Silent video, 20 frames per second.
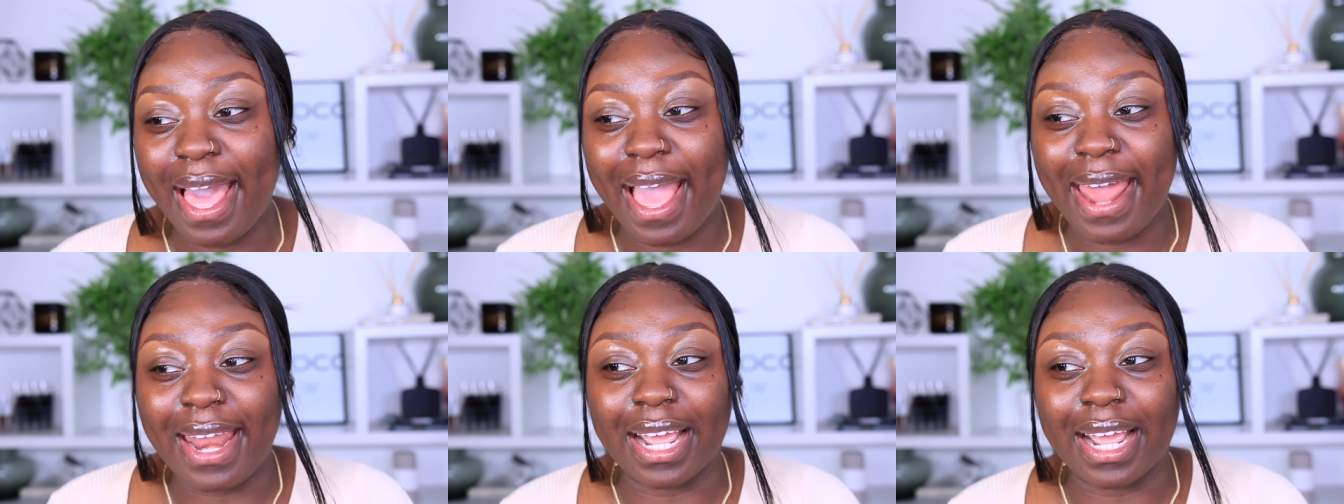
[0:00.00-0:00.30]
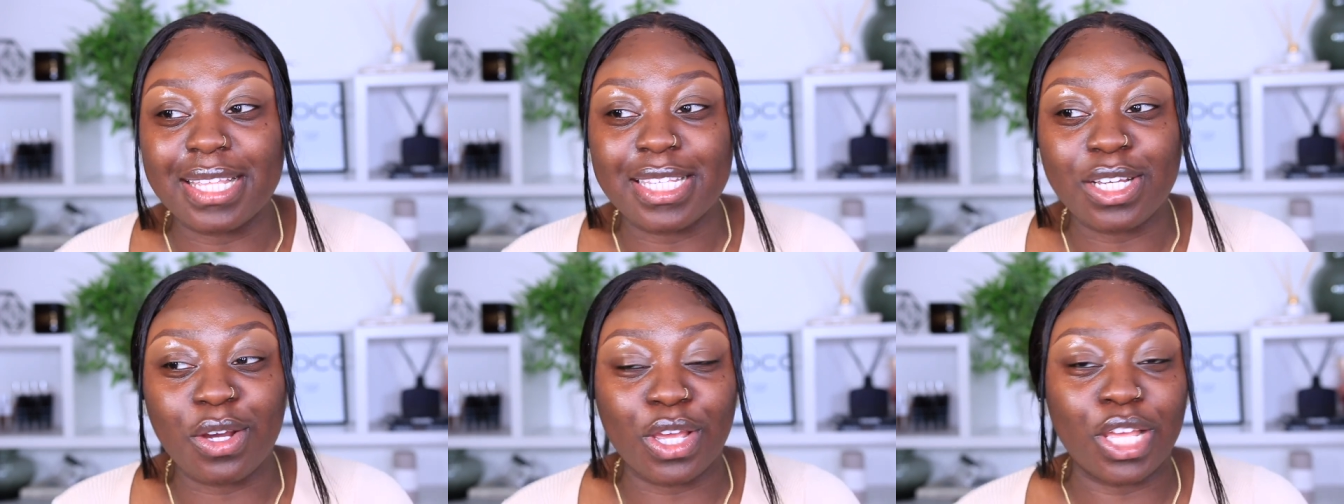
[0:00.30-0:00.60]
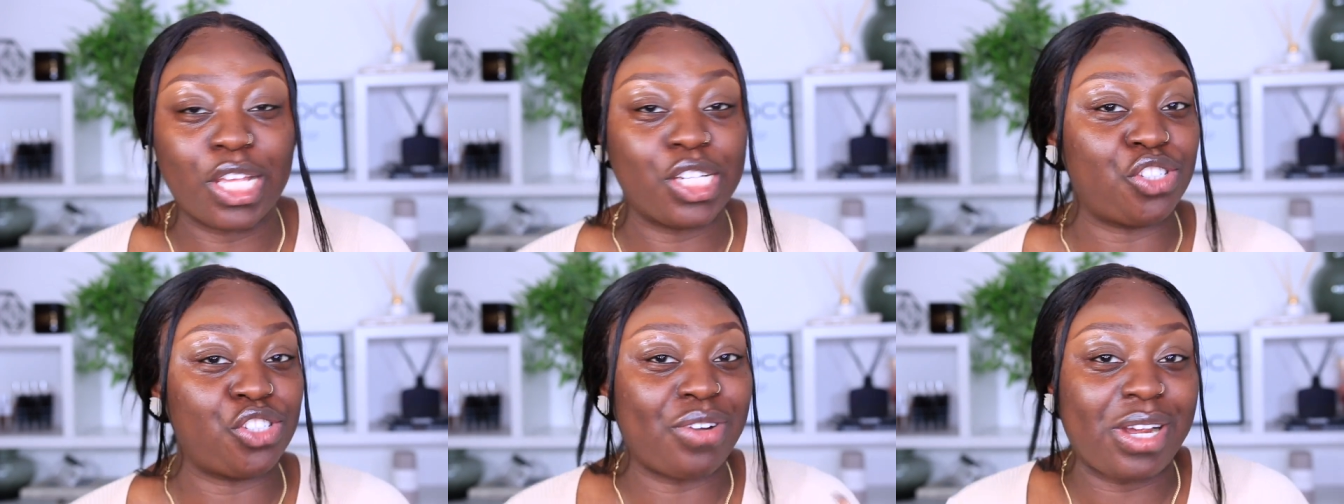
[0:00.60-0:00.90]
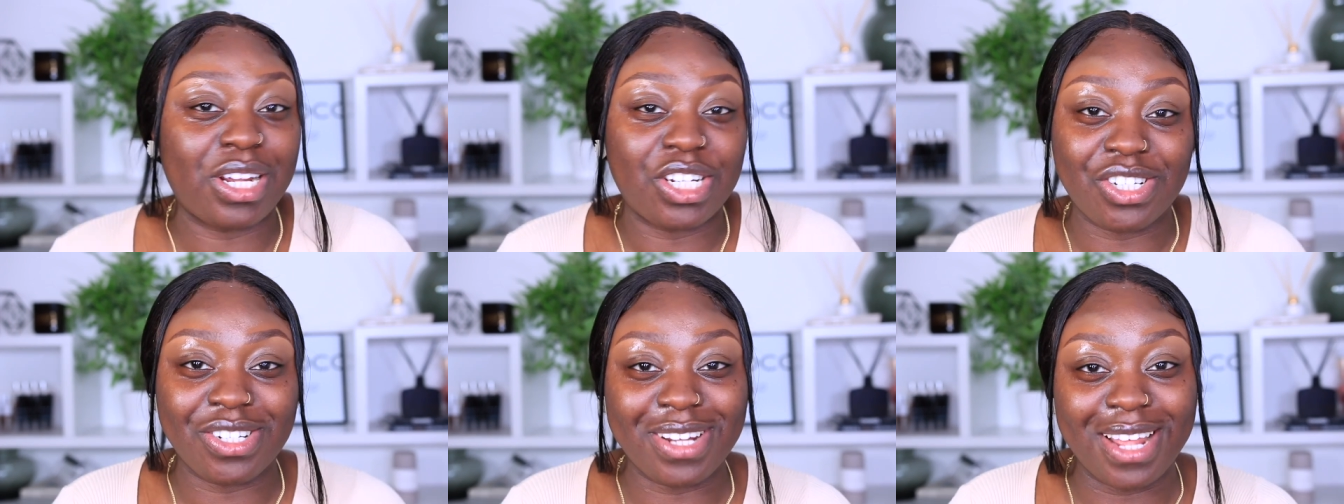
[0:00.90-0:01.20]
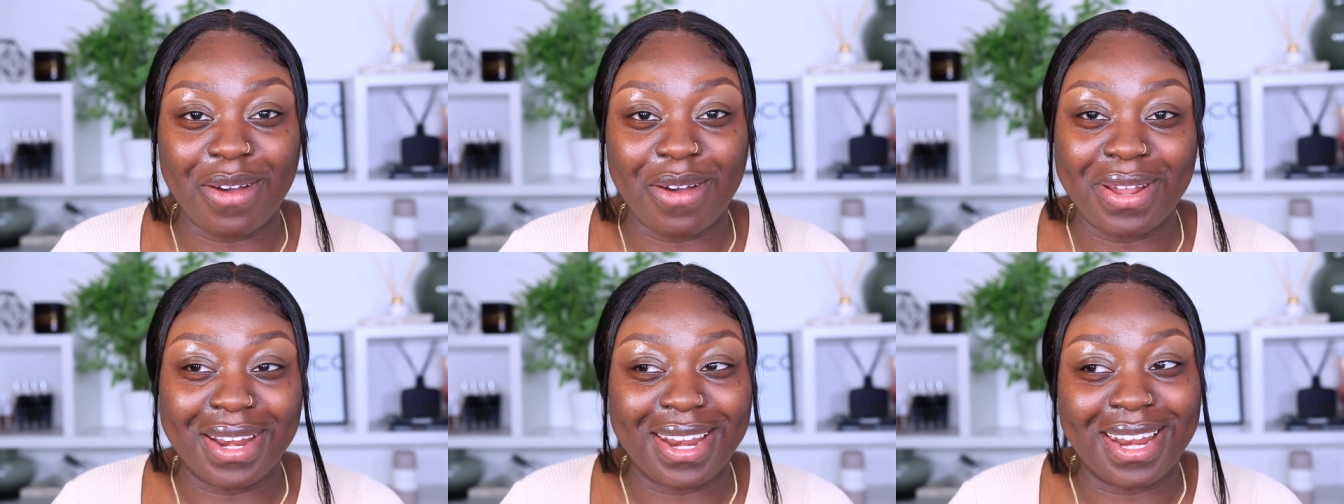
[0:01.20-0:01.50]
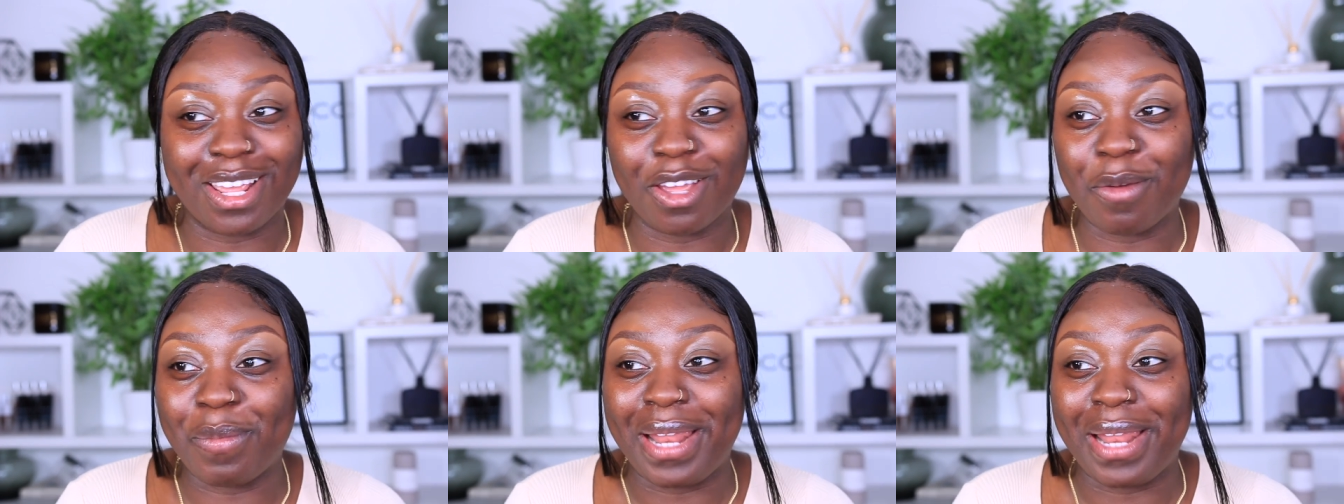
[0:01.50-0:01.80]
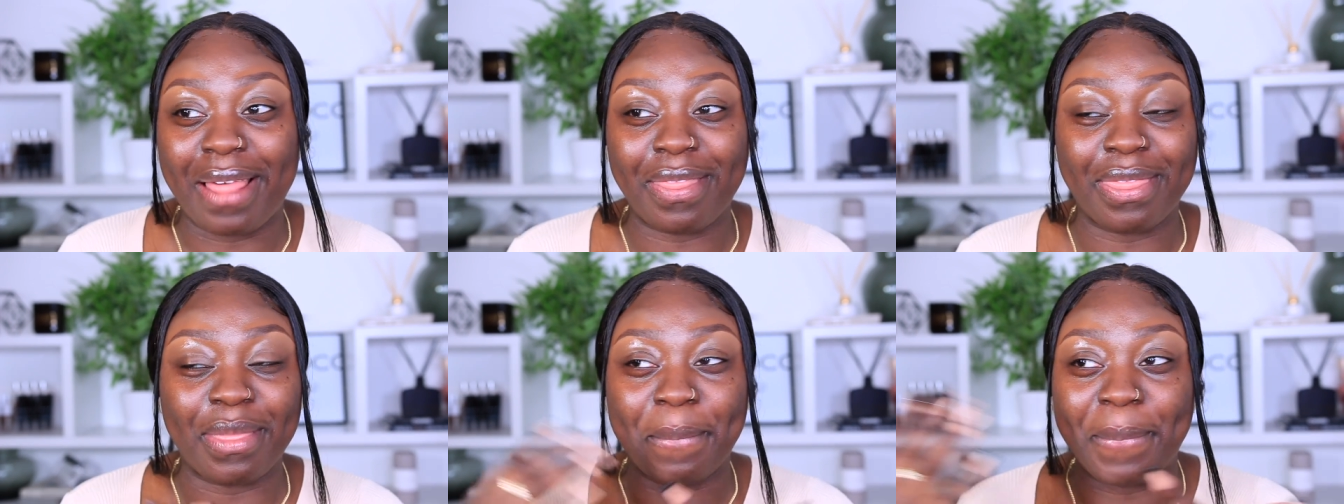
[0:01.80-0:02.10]
And I can tell you it's trash now, and then it could be
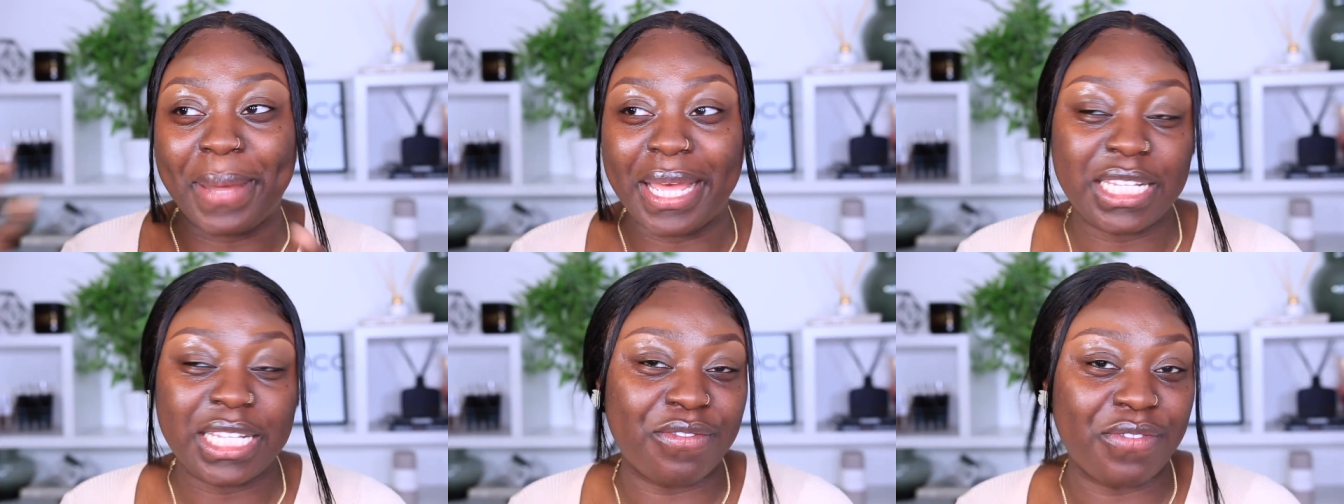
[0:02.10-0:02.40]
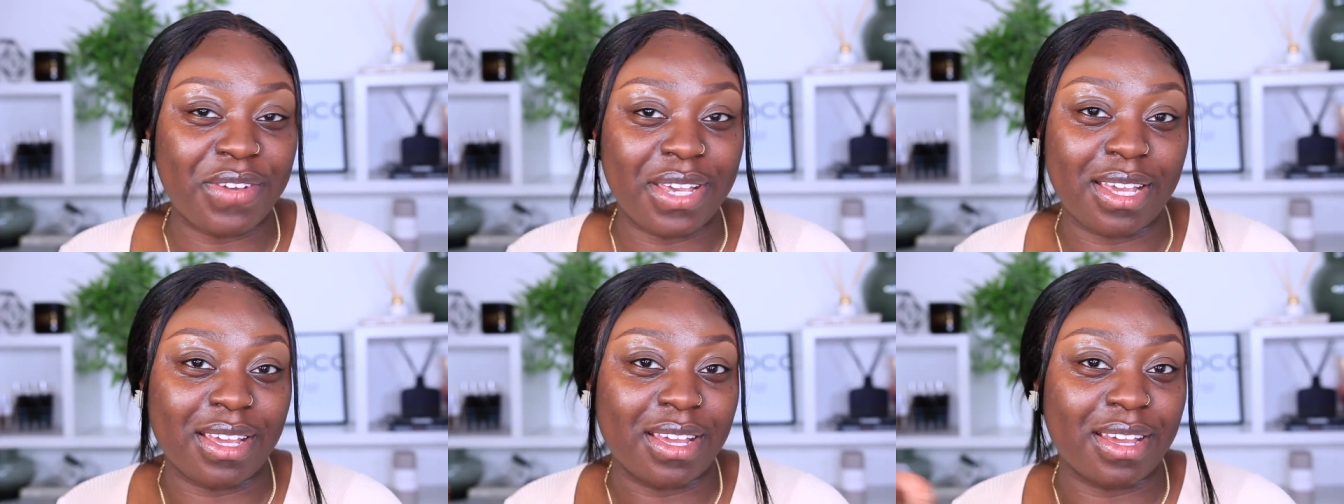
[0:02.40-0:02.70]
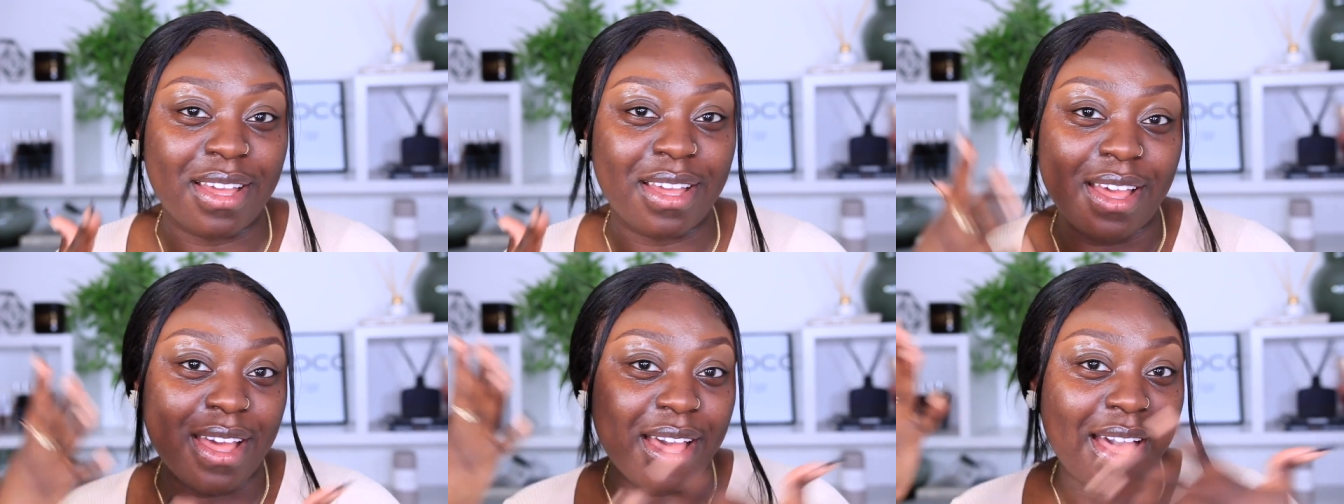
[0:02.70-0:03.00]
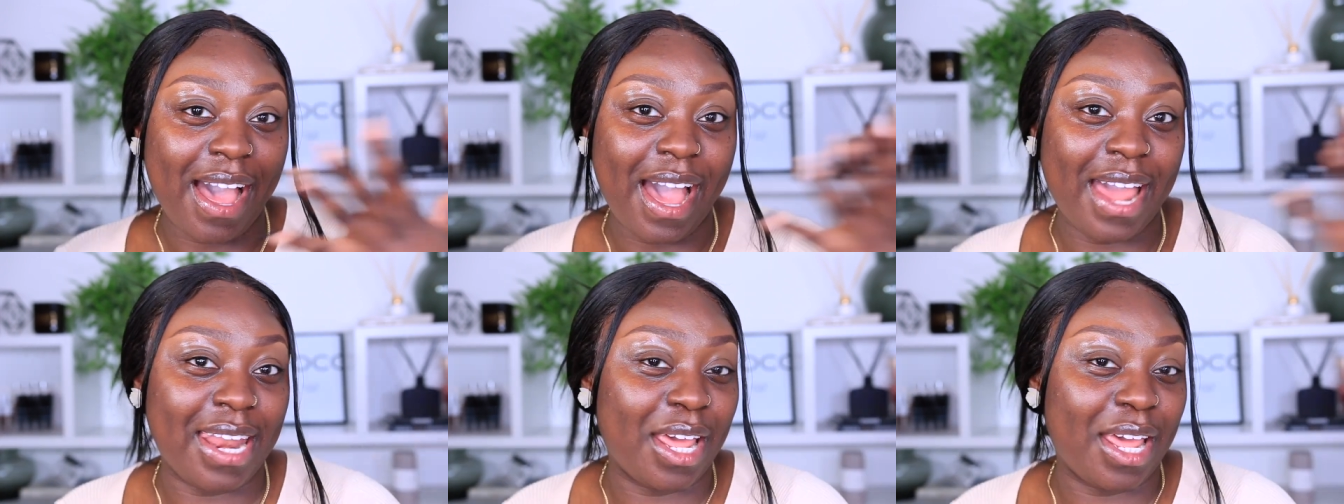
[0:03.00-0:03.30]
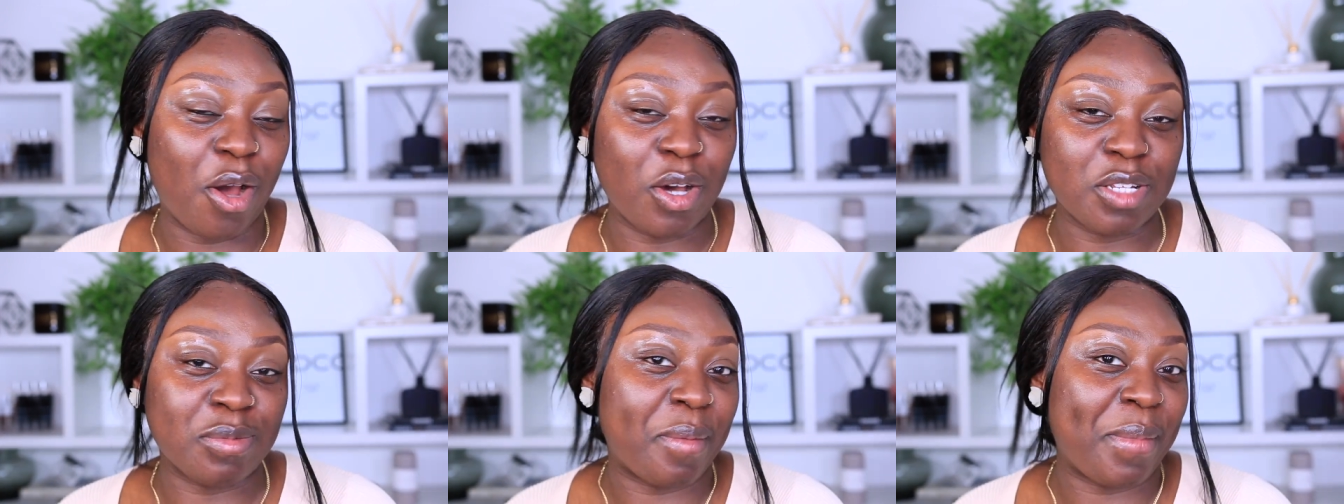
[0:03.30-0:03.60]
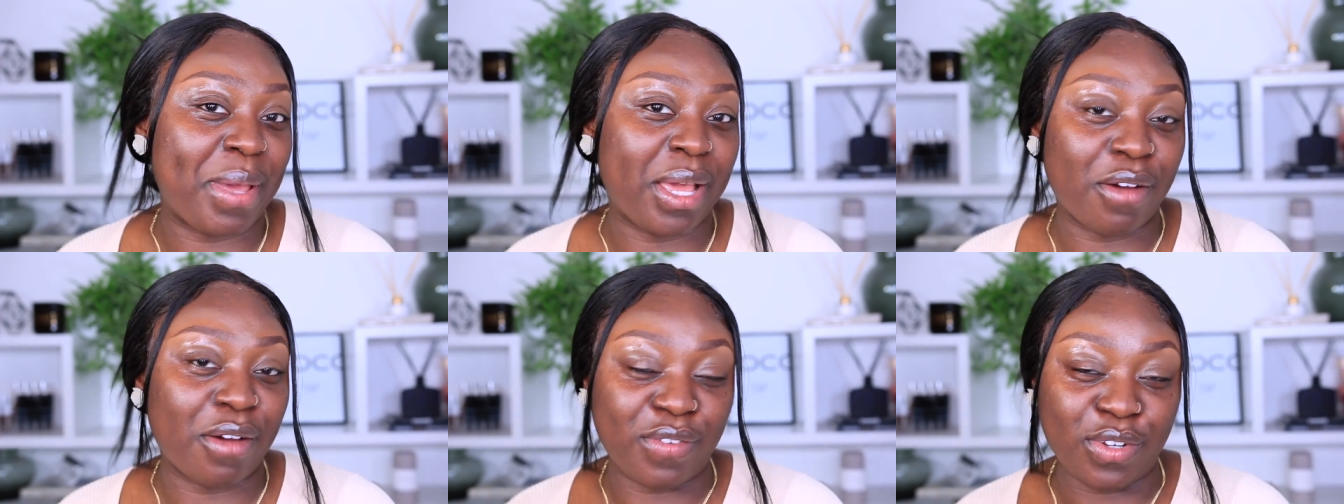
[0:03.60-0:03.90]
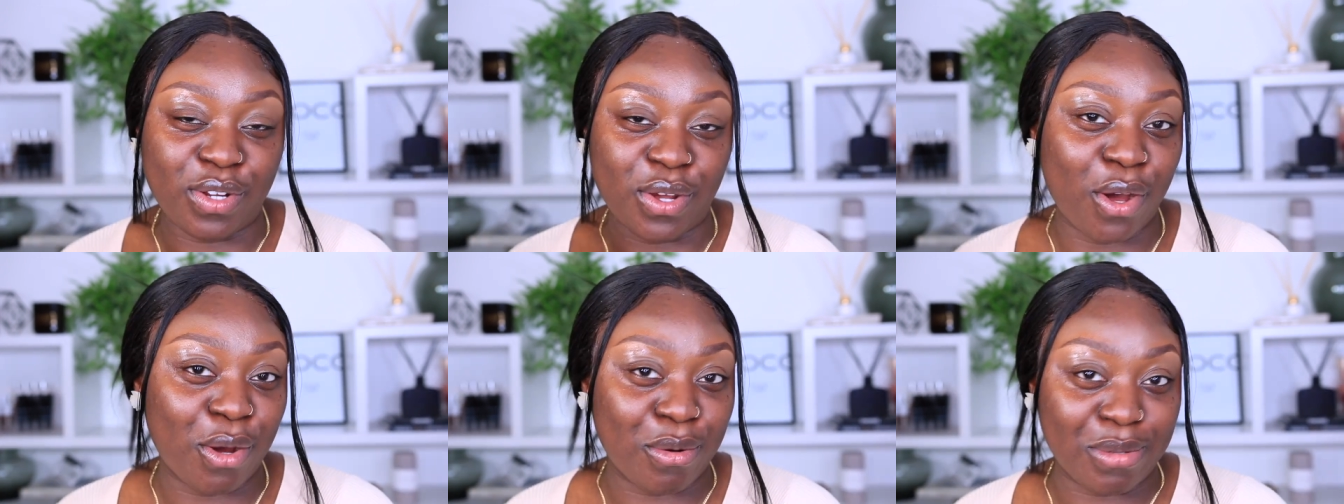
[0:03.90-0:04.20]
like the best thing, and it holds my makeup
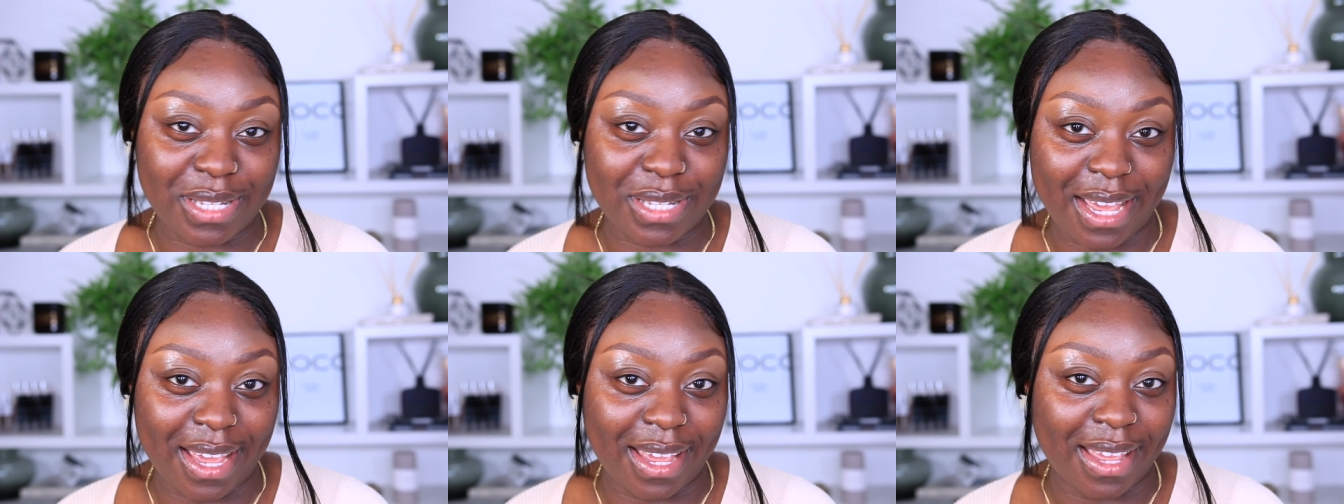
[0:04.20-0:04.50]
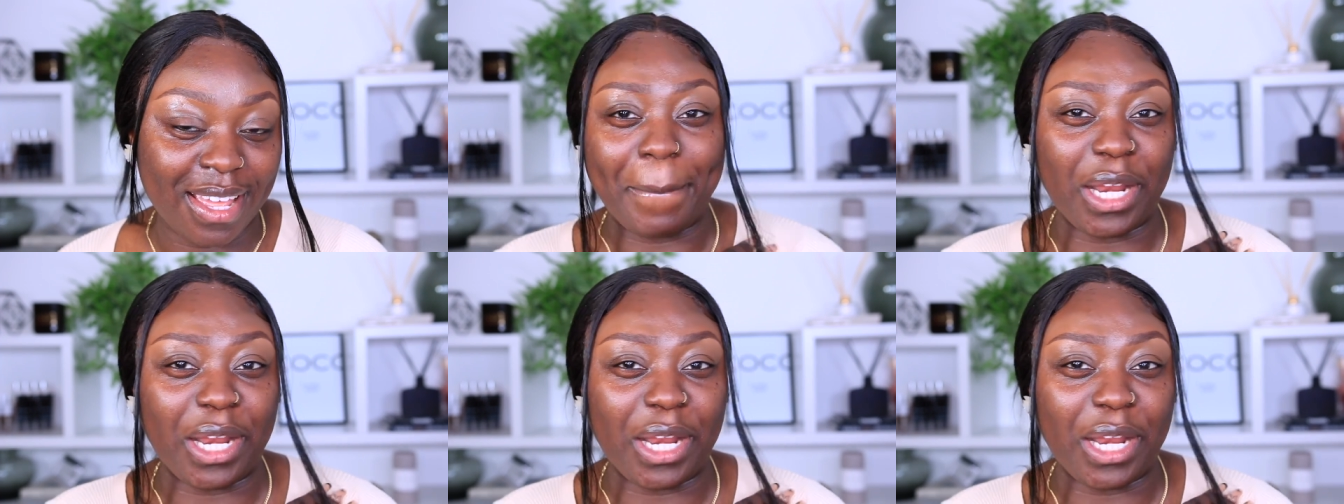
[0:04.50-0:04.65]
for the whole day.